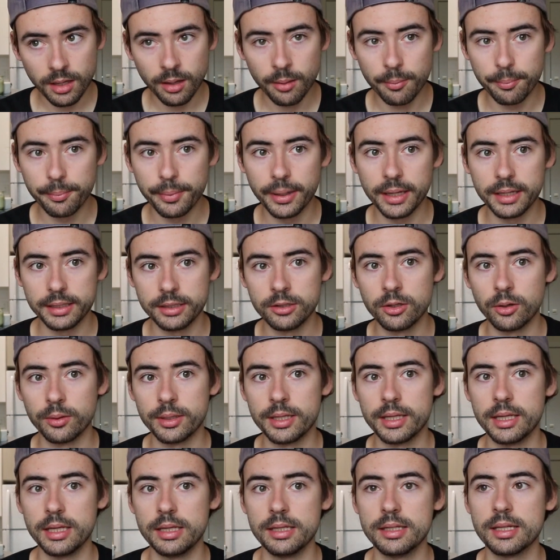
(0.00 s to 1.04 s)
But, you know,
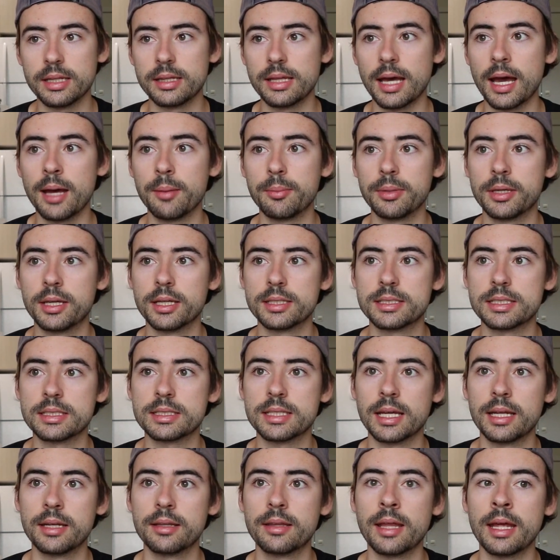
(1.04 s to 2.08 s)
he did that because he
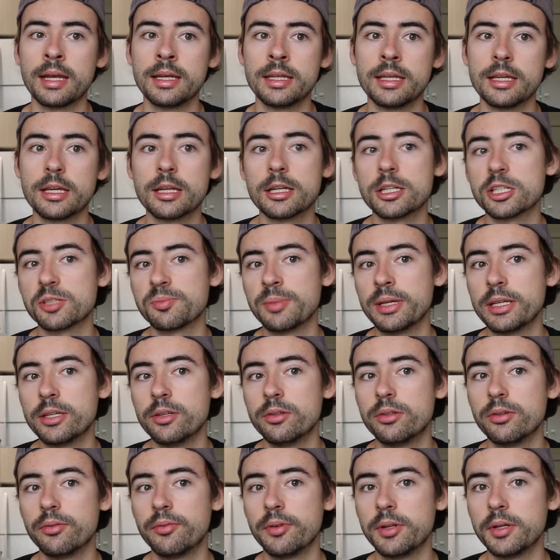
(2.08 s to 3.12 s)
said then he can just make
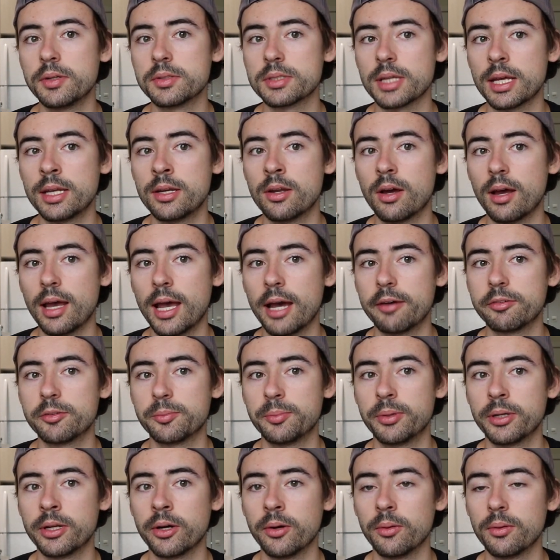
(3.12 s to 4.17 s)
YouTube videos and not have to
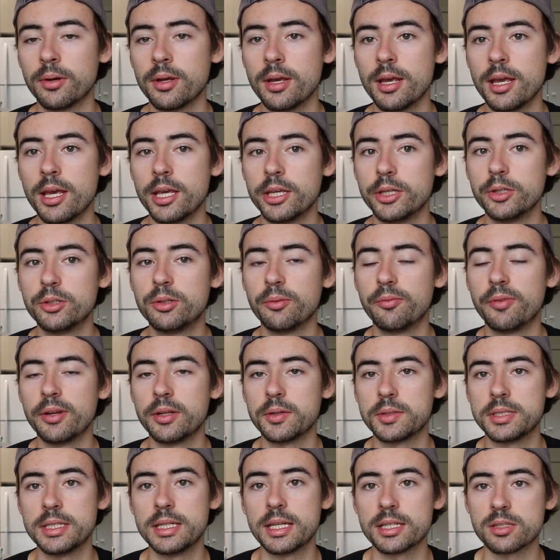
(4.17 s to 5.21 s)
put out YouTube
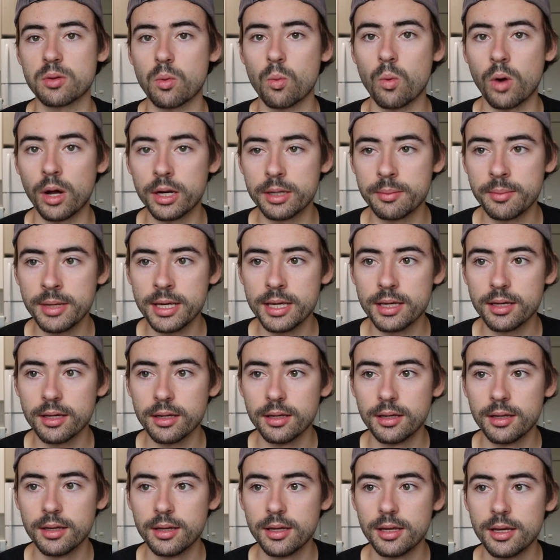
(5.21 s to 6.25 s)
videos he doesn't want to make
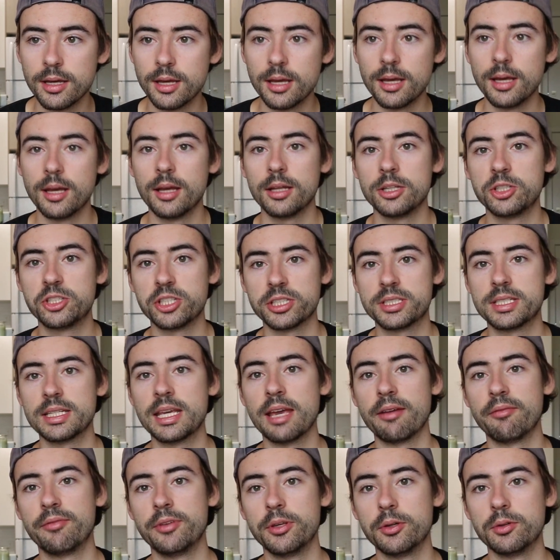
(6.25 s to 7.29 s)
just to
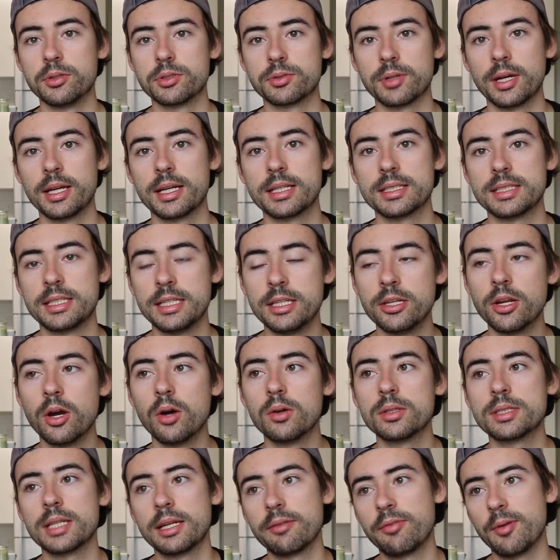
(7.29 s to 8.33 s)
get views, right? Because he
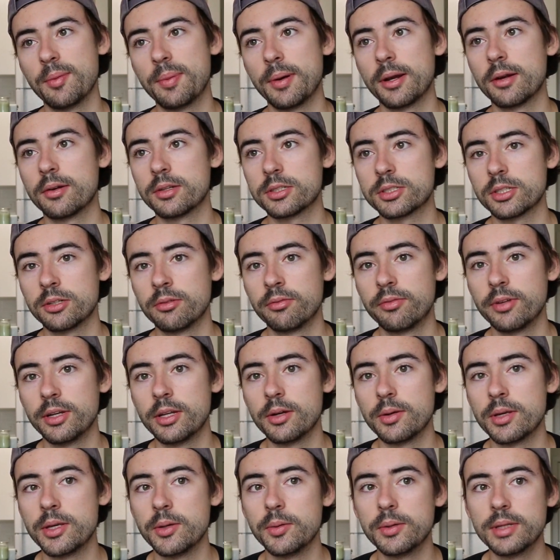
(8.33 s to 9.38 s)
knows that if he put out a certain
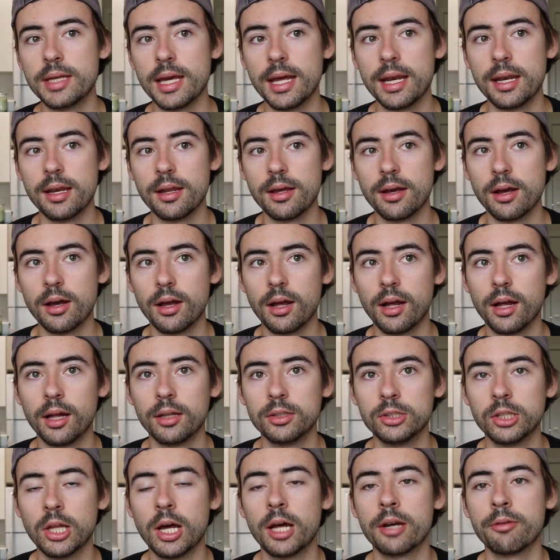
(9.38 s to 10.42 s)
video, he would get a
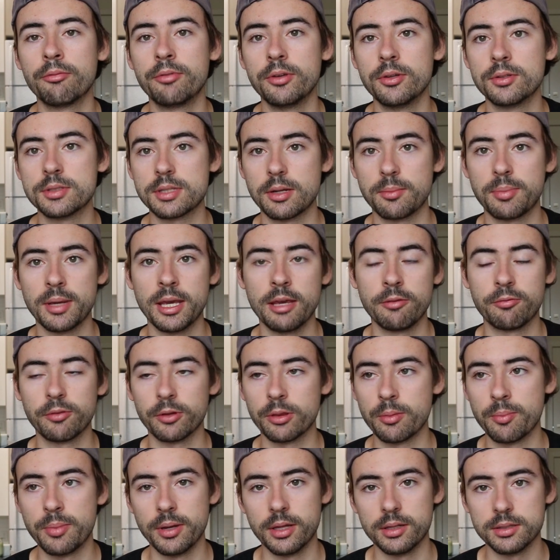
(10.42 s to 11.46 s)
lot of views that pay for
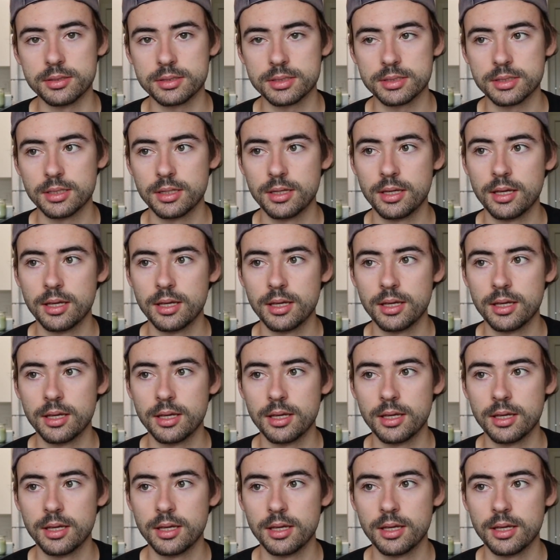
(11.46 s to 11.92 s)
the bills.